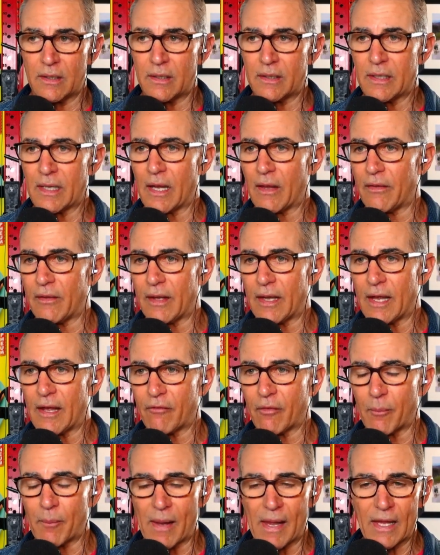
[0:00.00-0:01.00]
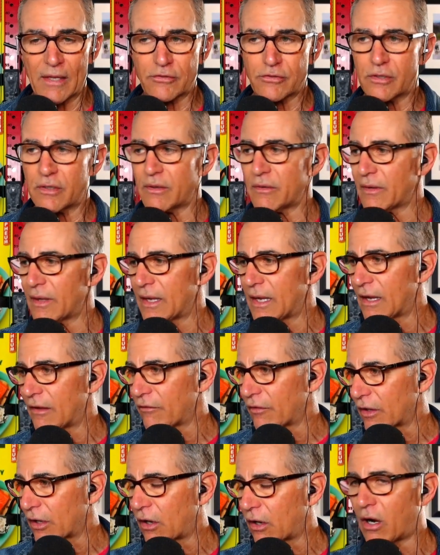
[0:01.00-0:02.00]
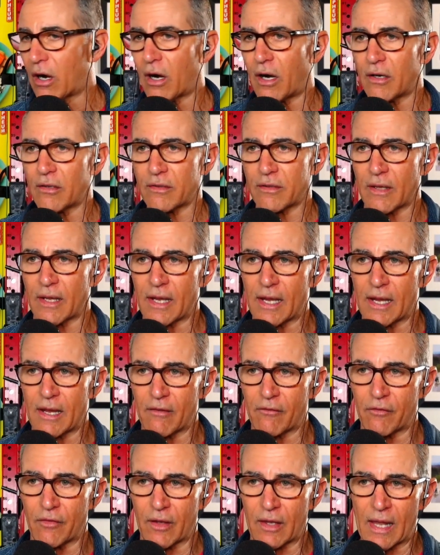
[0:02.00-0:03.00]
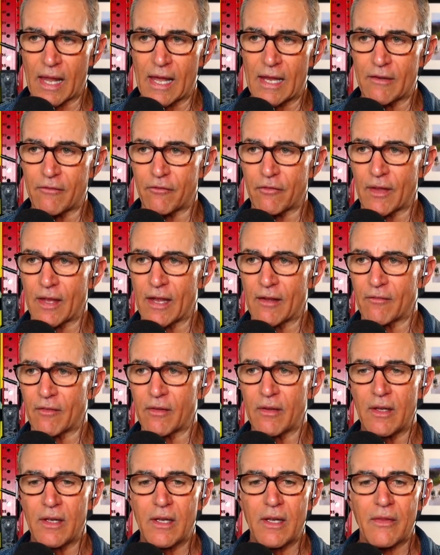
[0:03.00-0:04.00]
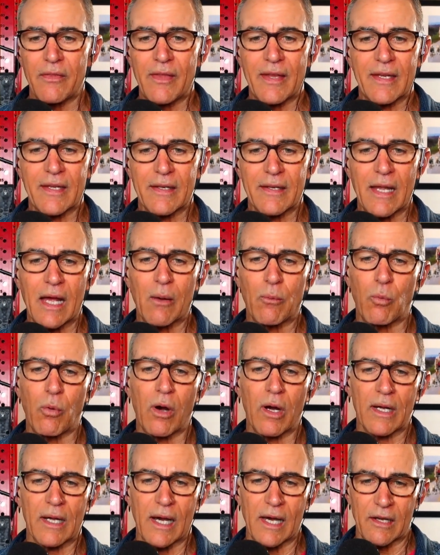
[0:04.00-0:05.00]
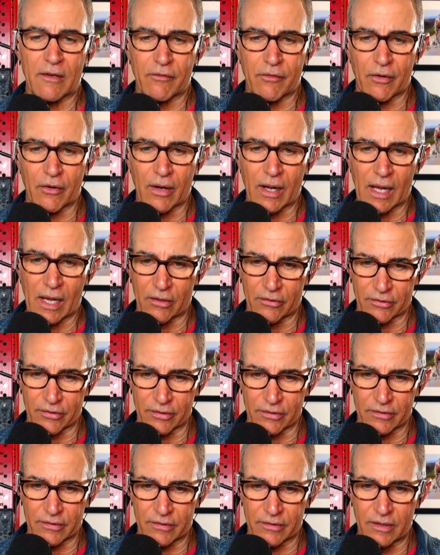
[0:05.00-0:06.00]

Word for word: Mm-hmm. Yeah, they have the mansion, they have the cars, they have the life, they have a, they cannot walk out of their houses.